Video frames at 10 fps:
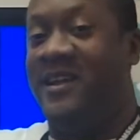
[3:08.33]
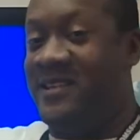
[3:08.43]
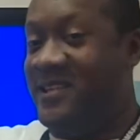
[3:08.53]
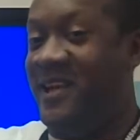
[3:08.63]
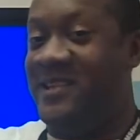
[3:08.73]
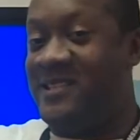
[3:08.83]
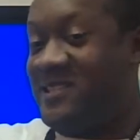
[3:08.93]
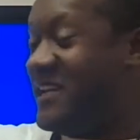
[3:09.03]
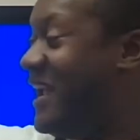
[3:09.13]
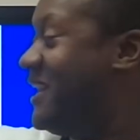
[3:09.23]
is a
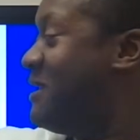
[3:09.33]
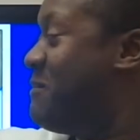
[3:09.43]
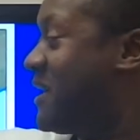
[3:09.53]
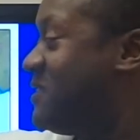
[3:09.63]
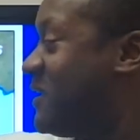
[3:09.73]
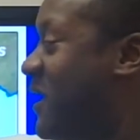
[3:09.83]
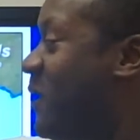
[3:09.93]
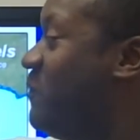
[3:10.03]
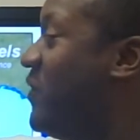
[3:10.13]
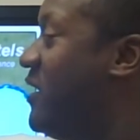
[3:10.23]
state in
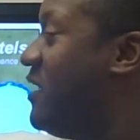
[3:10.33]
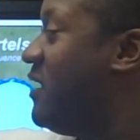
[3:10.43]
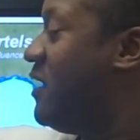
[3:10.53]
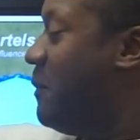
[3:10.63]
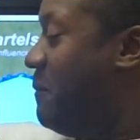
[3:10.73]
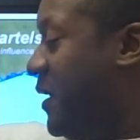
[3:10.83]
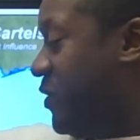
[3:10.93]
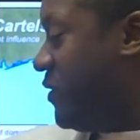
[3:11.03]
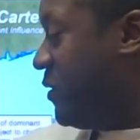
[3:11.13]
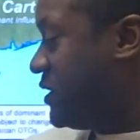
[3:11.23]
Mexico. But
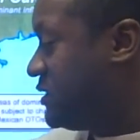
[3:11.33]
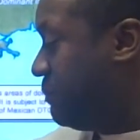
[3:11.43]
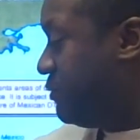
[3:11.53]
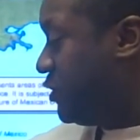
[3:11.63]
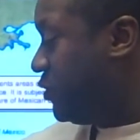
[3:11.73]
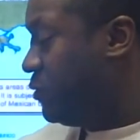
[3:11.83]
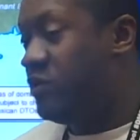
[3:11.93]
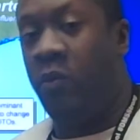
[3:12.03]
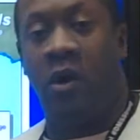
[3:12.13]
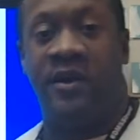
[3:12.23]
you notice blue,
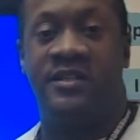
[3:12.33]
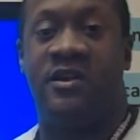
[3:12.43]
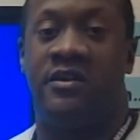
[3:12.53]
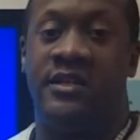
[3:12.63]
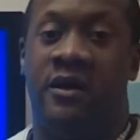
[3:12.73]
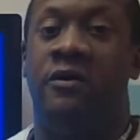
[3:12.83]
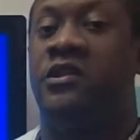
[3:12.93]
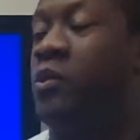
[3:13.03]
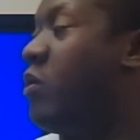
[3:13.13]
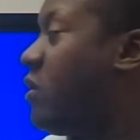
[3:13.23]
the Juarez cartel,
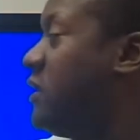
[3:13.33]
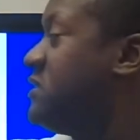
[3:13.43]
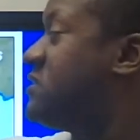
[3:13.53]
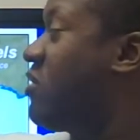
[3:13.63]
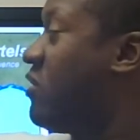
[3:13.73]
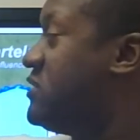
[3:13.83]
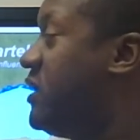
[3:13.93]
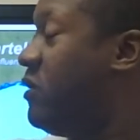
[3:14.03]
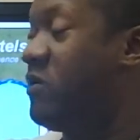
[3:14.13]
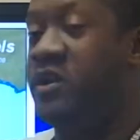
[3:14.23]
the Juarez
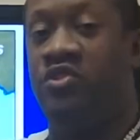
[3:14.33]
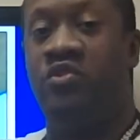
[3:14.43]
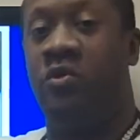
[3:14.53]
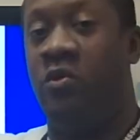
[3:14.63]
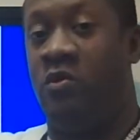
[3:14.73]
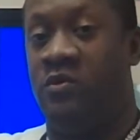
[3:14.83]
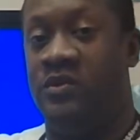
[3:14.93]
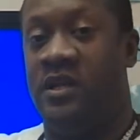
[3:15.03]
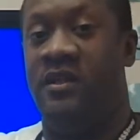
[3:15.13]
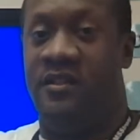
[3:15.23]
cartel
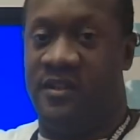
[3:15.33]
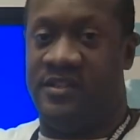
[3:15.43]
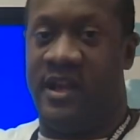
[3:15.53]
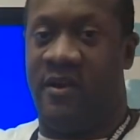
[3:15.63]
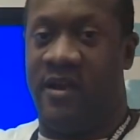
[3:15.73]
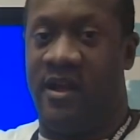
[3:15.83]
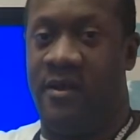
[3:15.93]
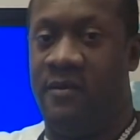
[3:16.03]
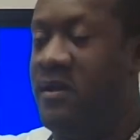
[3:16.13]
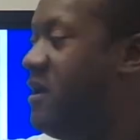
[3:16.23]
controls this area.
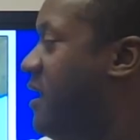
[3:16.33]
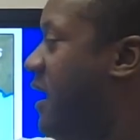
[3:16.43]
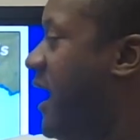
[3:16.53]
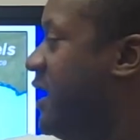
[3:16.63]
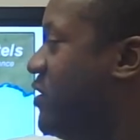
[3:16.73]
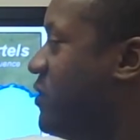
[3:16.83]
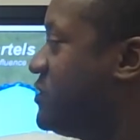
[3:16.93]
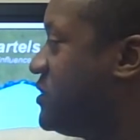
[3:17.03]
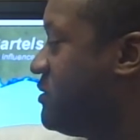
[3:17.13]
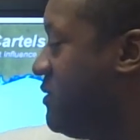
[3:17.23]
And you
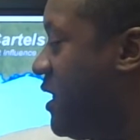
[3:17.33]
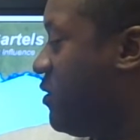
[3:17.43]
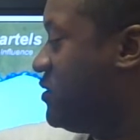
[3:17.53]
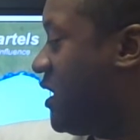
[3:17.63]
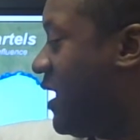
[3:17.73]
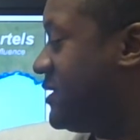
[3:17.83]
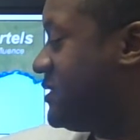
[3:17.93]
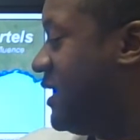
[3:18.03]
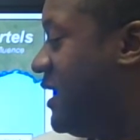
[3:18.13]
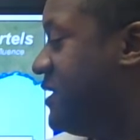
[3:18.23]
notice there's some yellow
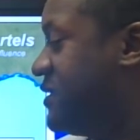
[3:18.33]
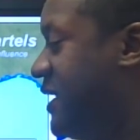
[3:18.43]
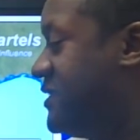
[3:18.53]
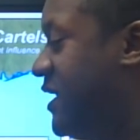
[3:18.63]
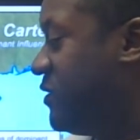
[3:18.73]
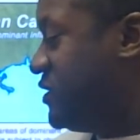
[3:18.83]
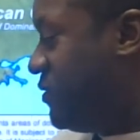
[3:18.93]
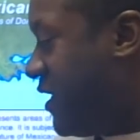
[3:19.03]
dots. So that tells you